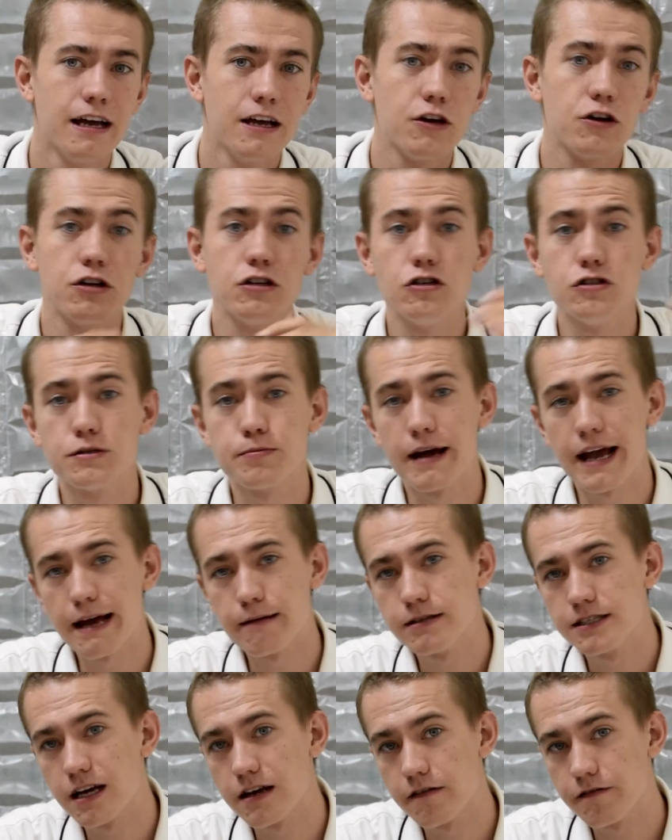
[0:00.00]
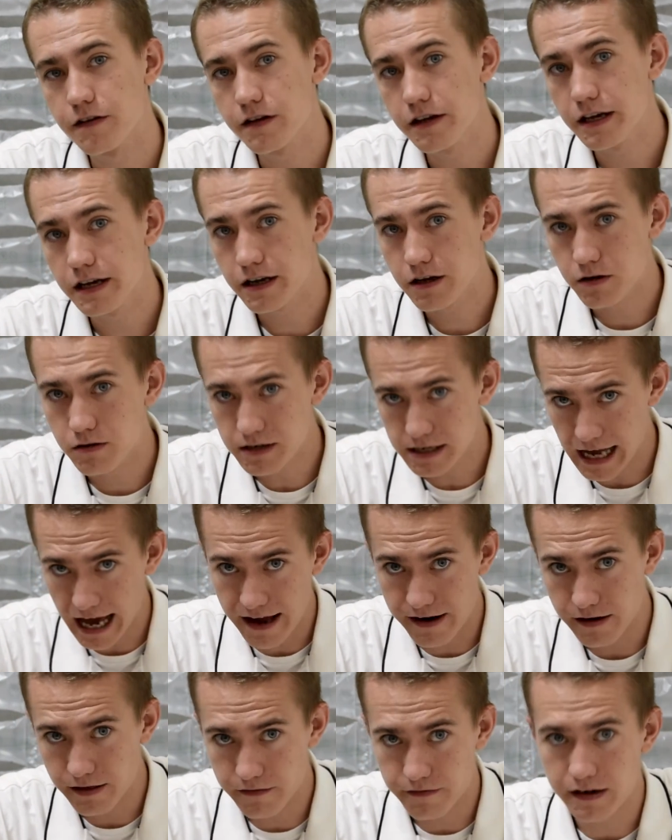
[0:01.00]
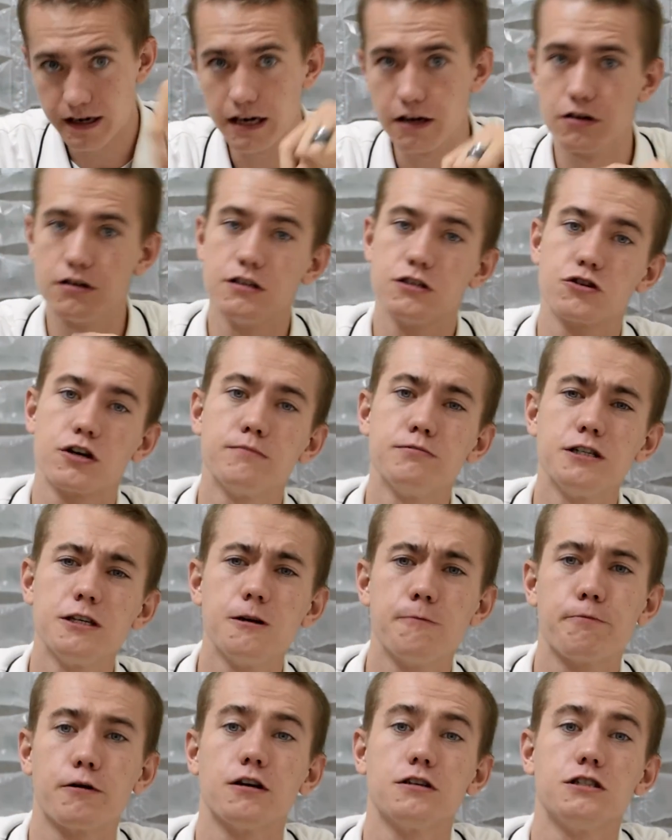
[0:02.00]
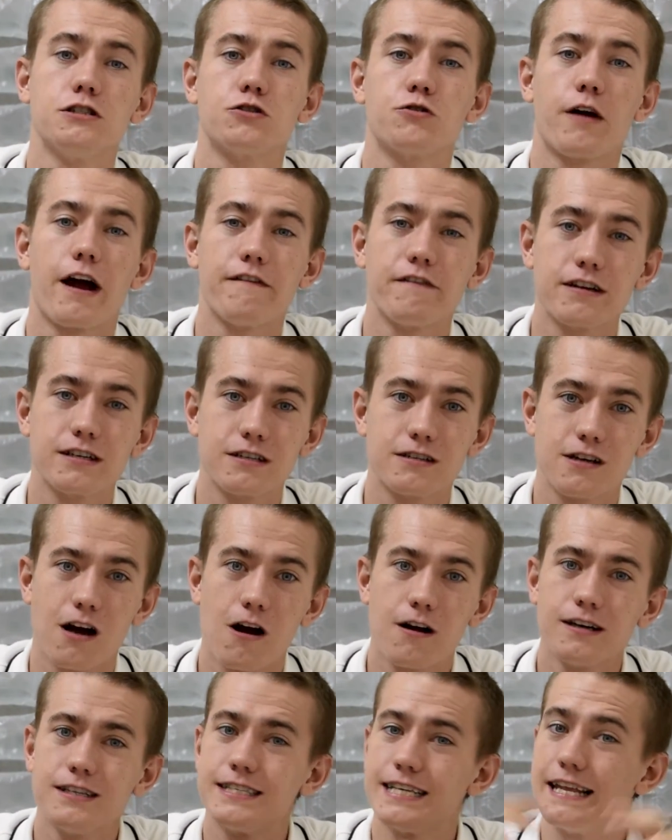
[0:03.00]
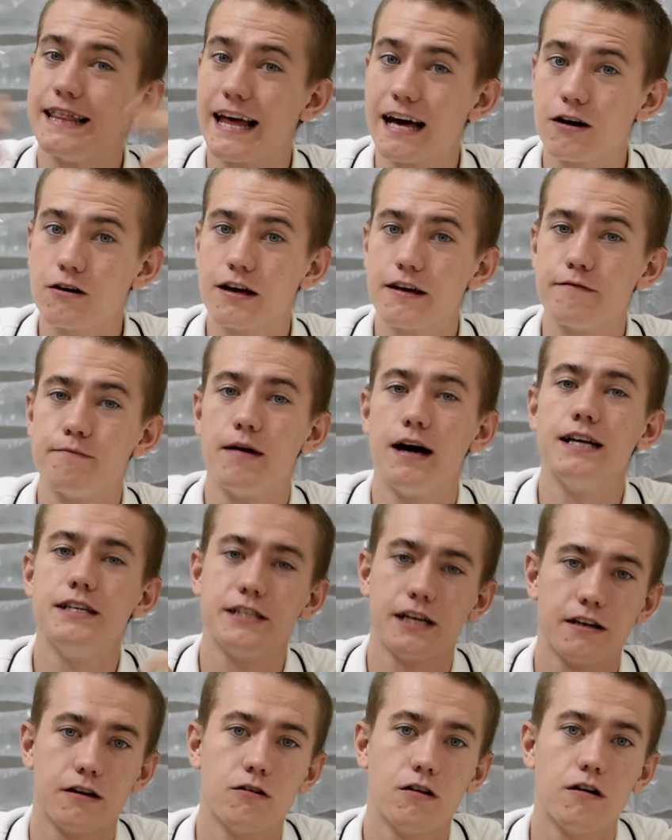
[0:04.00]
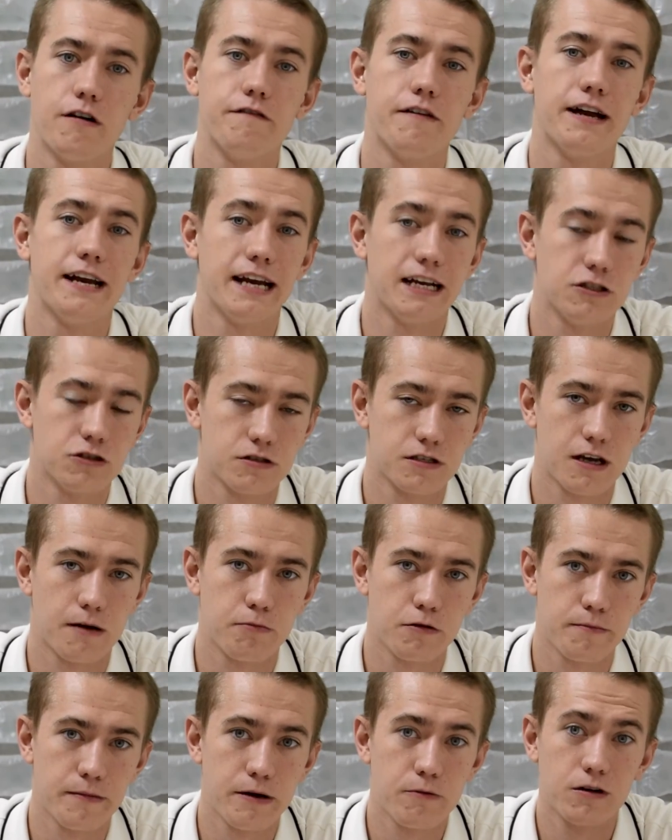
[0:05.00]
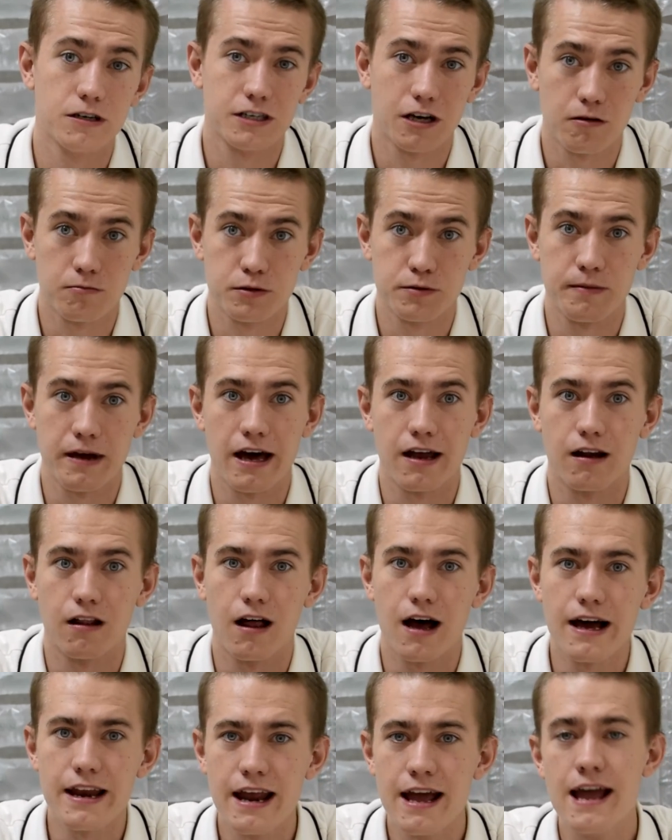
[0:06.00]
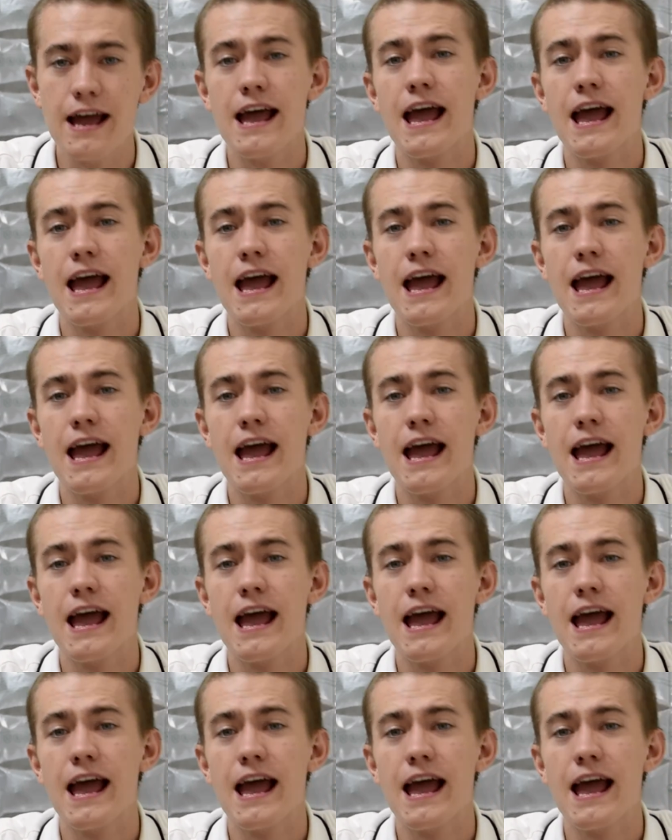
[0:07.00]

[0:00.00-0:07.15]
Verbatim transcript: You can use my Amazon affiliate code down in the video description to purchase graphics cards, and that'll give my channel a financial supplement, which helps me out a lot.